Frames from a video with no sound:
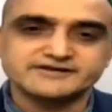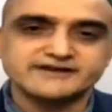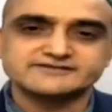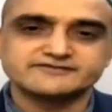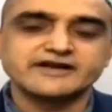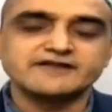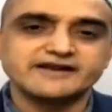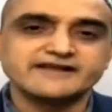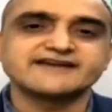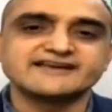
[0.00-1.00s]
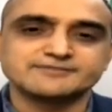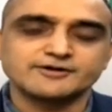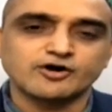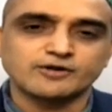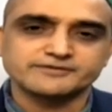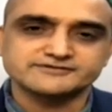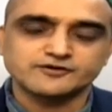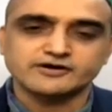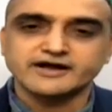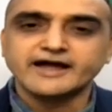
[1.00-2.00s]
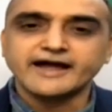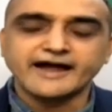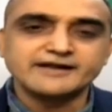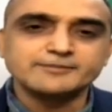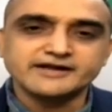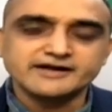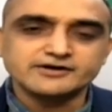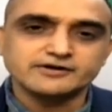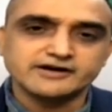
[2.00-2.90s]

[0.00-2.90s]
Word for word: it's very very sizable corpus for anybody in, in,